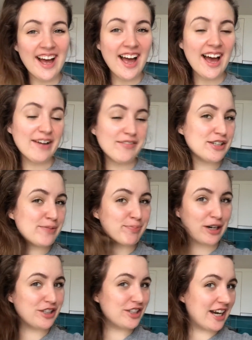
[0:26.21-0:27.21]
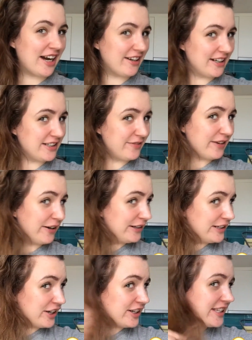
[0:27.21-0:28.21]
I've just brushed it out and it's very
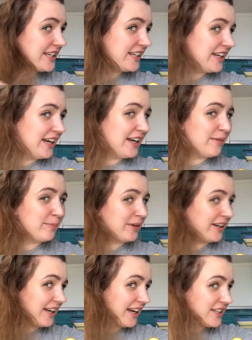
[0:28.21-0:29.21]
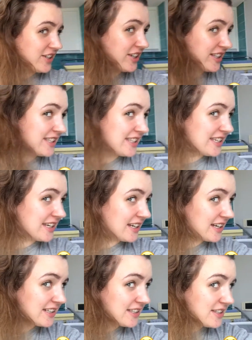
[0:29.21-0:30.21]
dirty, but as you can see,
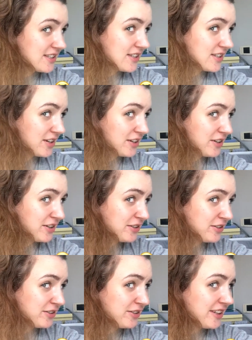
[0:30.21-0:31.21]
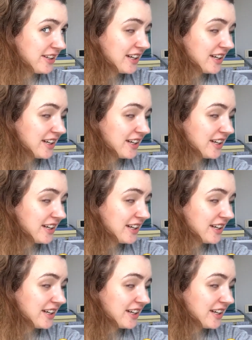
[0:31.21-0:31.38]
it's so